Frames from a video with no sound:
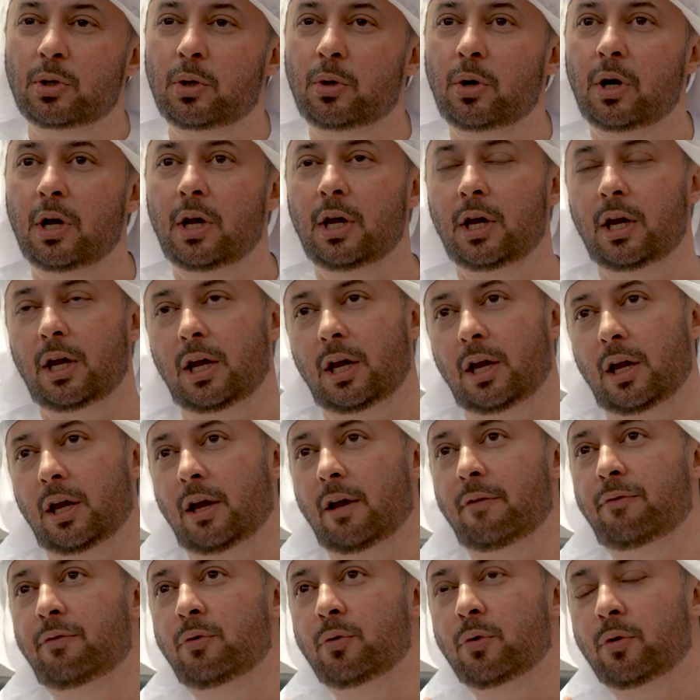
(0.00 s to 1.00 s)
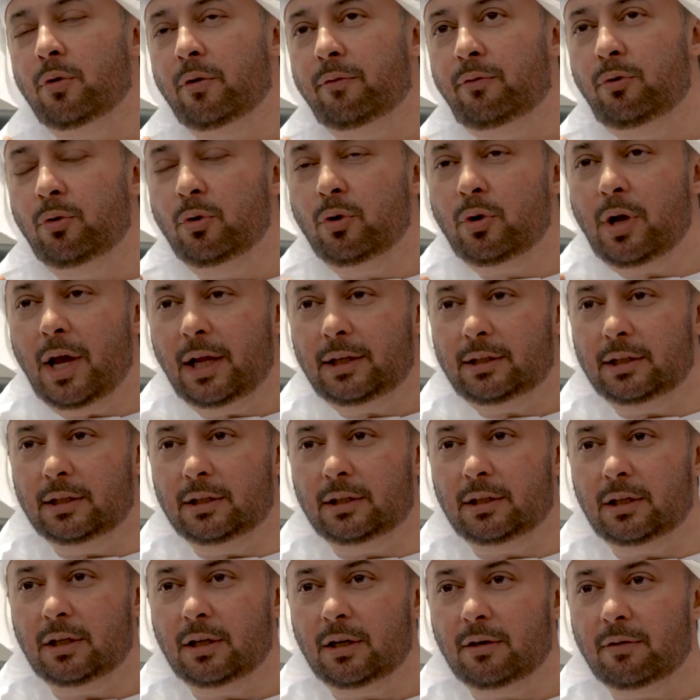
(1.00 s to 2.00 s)
So if you look at
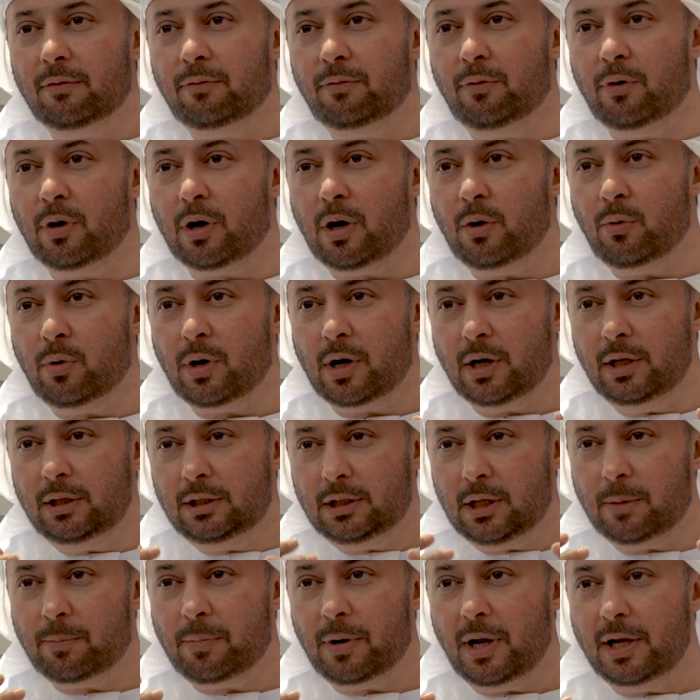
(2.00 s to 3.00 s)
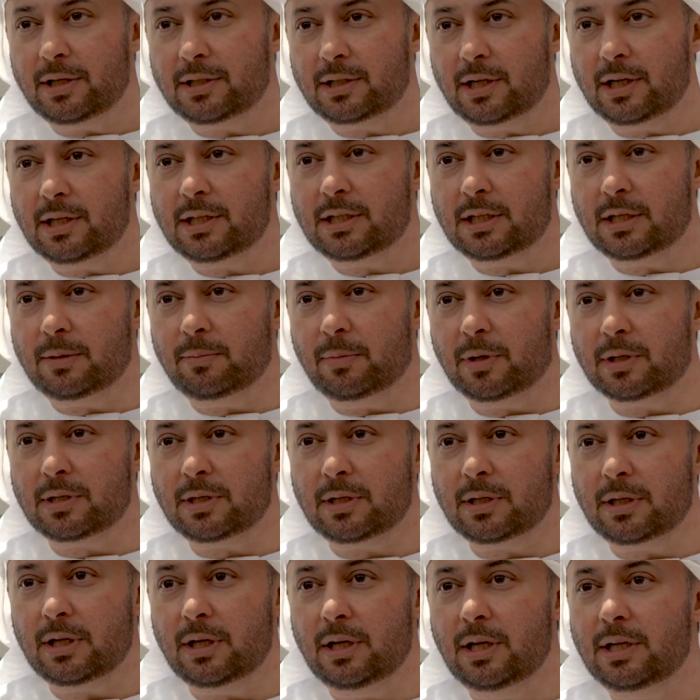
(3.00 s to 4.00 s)
it for our enterprise customers,
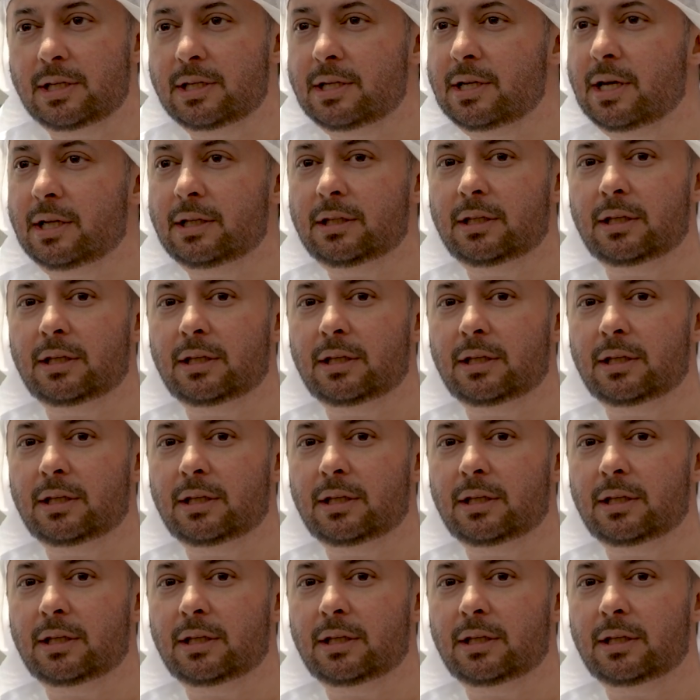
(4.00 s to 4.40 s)
it's